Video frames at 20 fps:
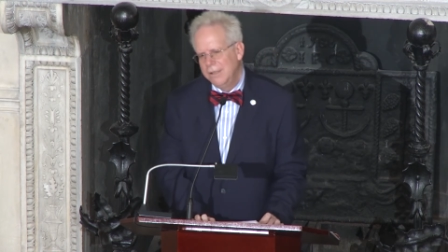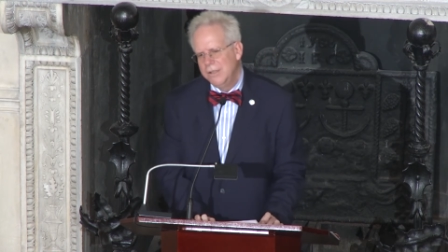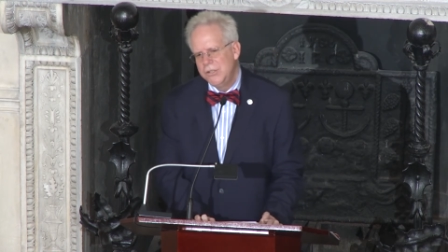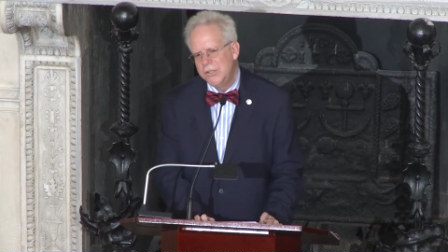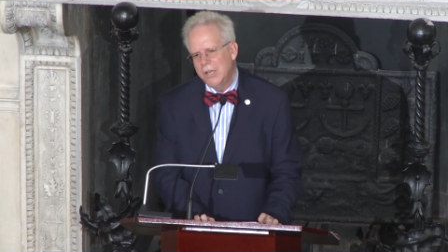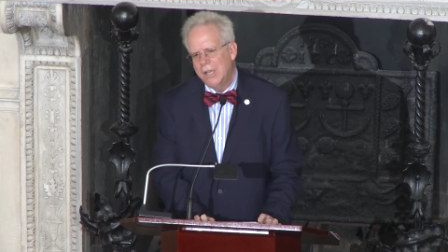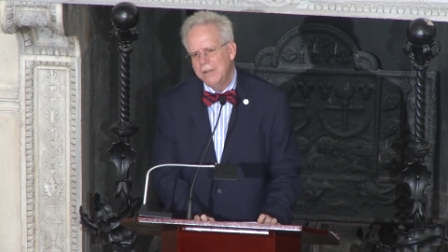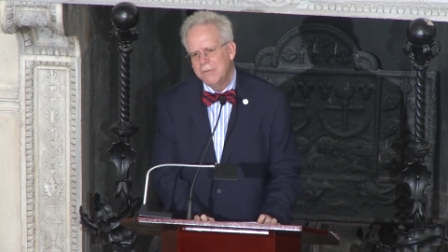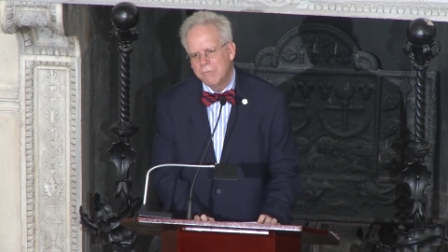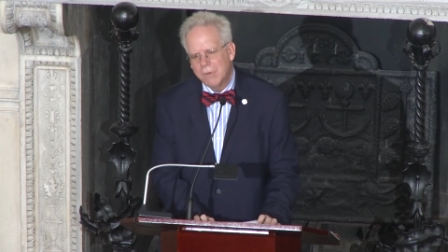
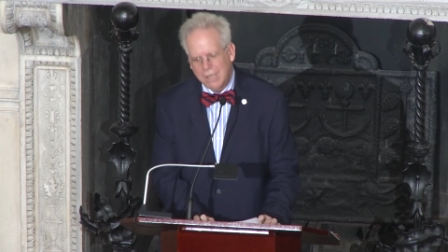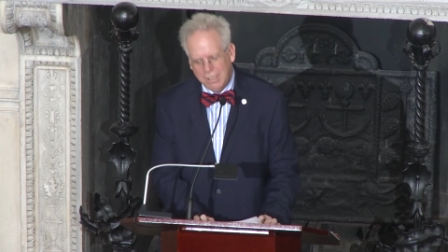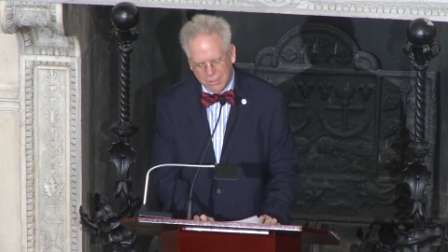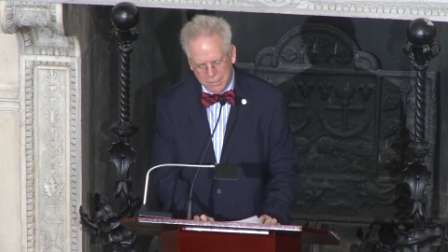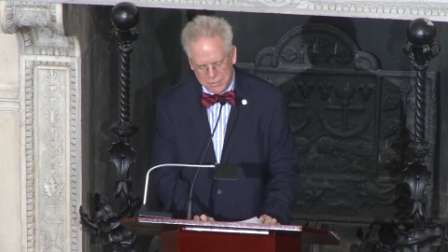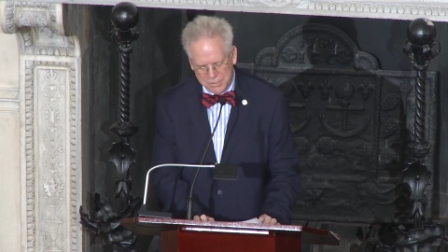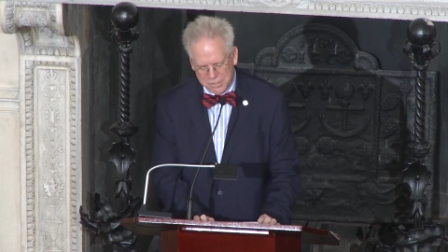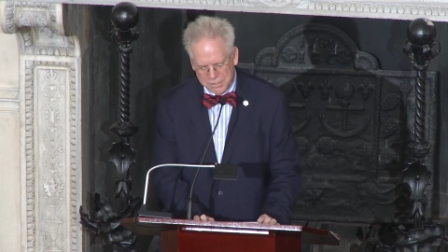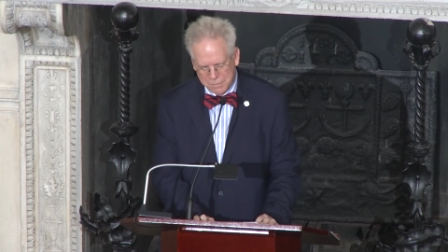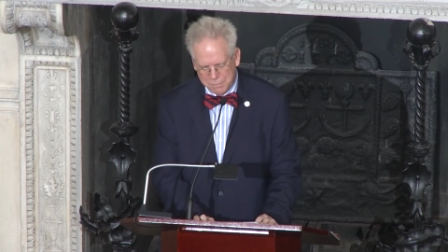John
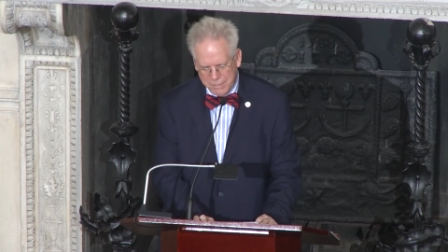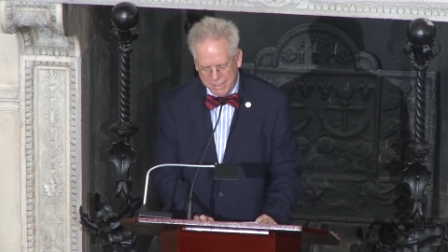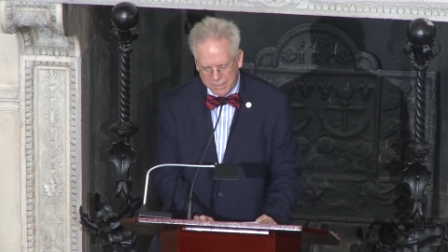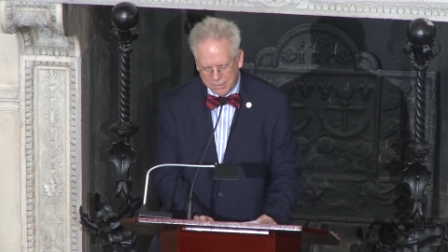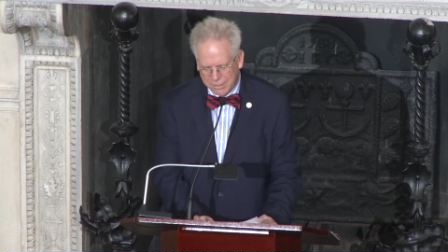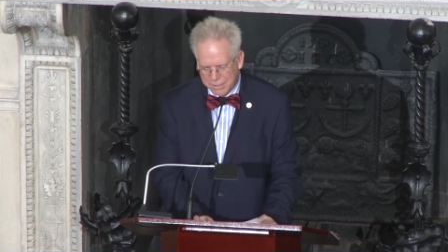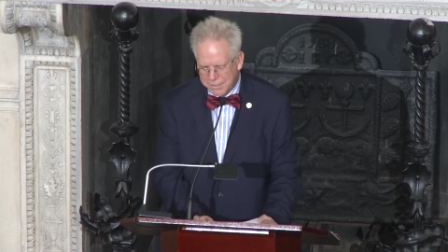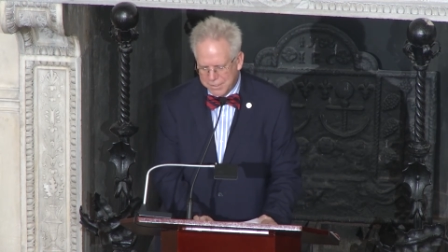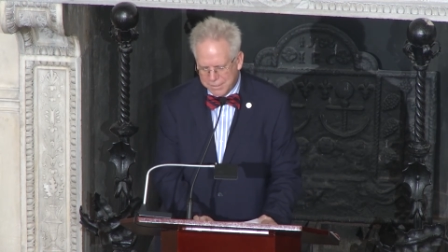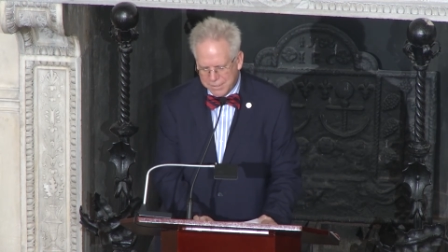Rutledge's
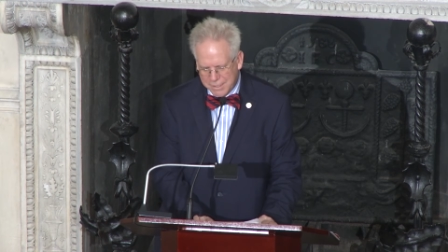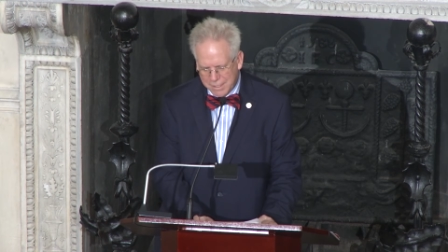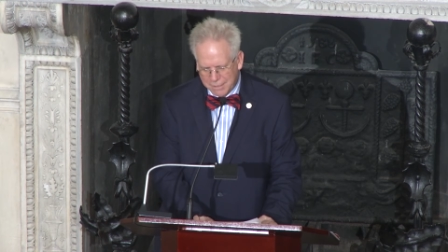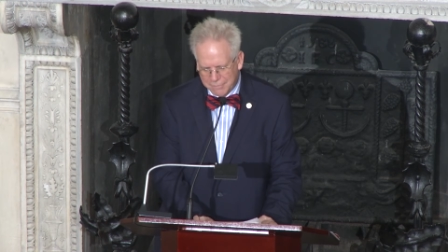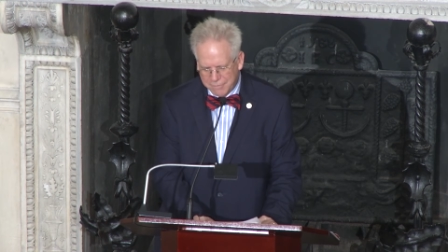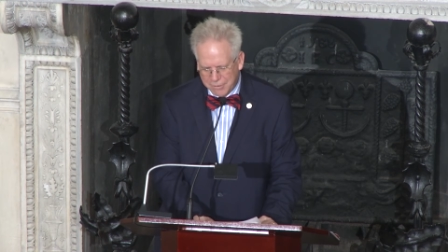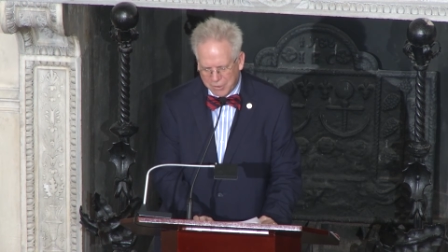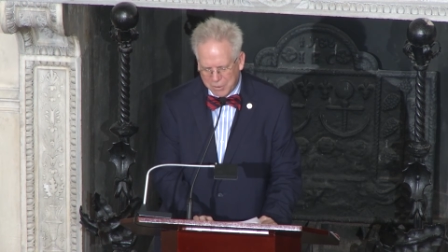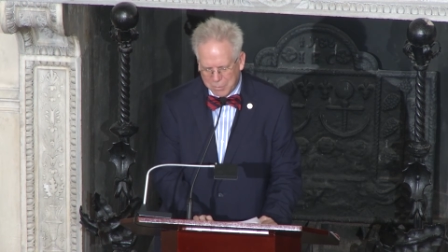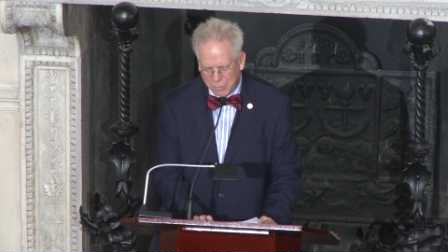appearance is
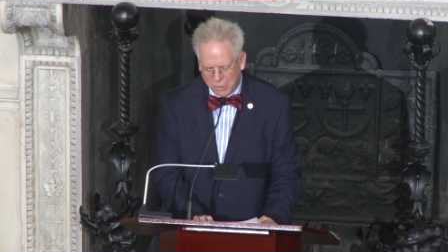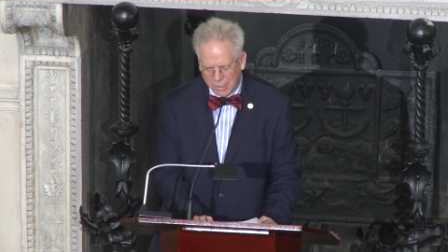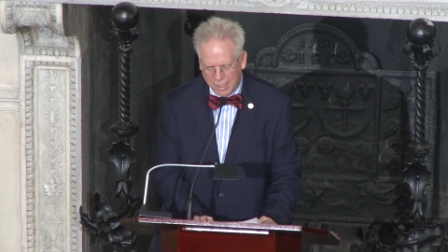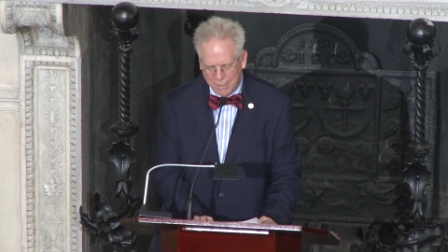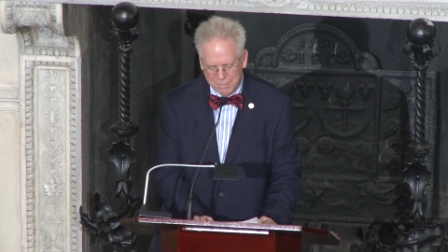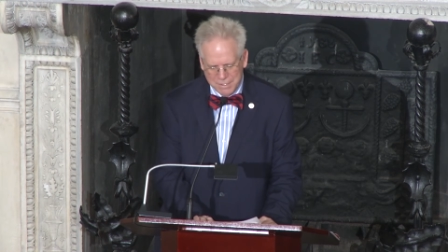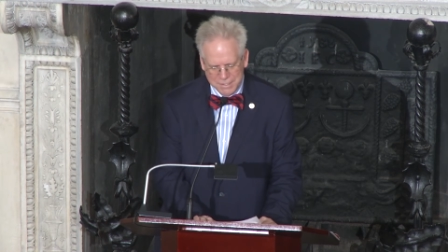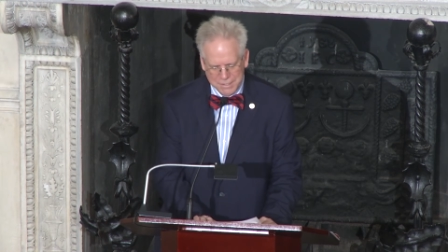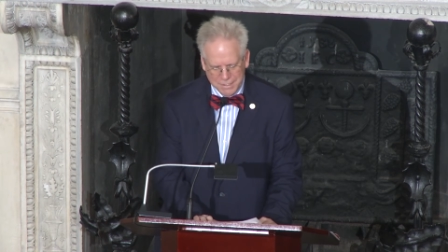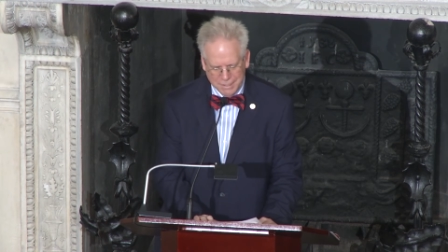not very
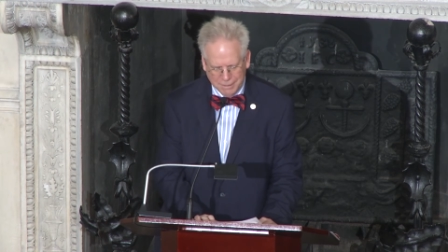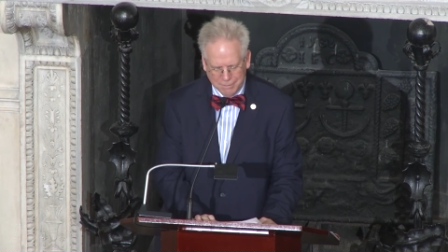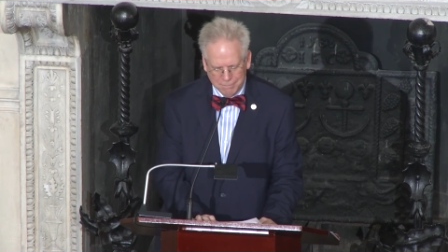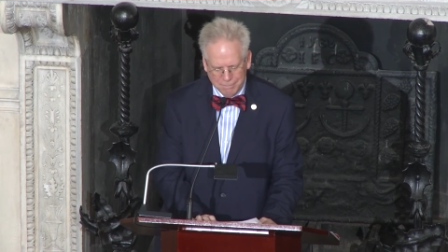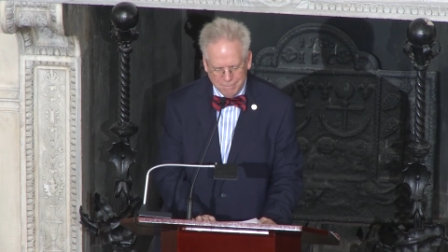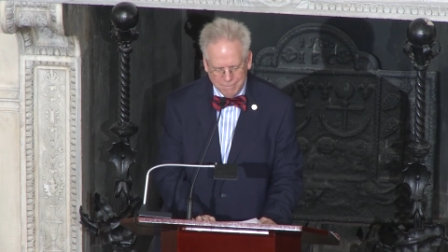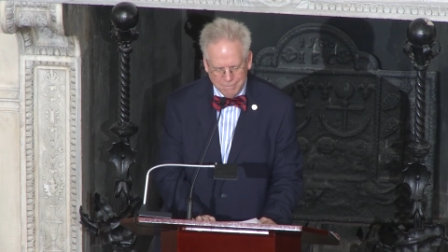promising.